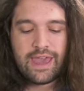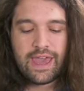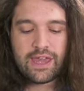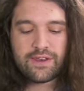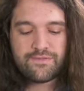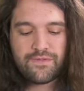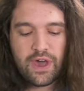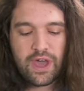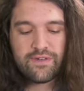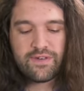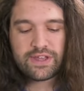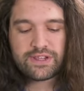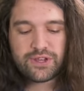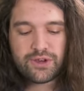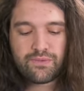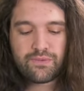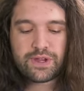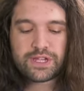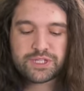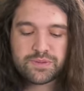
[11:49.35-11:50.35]
N5
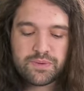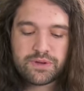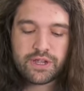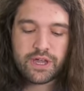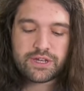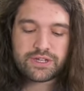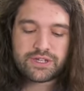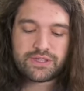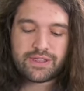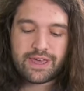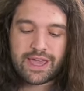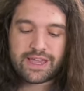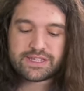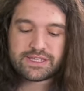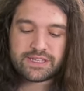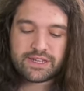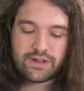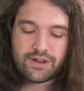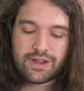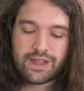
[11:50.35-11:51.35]
entered risk production
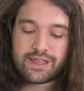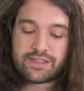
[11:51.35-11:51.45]
last year,